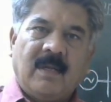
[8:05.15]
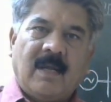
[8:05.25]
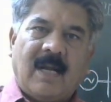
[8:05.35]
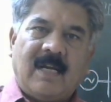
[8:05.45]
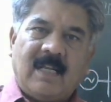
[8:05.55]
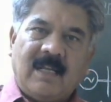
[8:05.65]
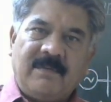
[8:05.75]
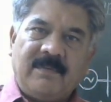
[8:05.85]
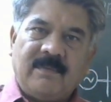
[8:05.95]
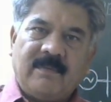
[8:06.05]
And
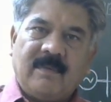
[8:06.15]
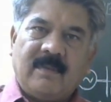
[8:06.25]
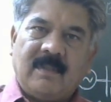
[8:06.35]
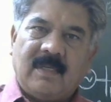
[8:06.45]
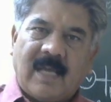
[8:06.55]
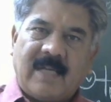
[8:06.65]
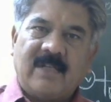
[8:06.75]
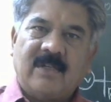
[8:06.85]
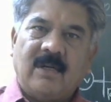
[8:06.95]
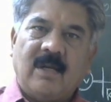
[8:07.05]
if the
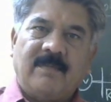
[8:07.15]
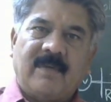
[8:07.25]
direction of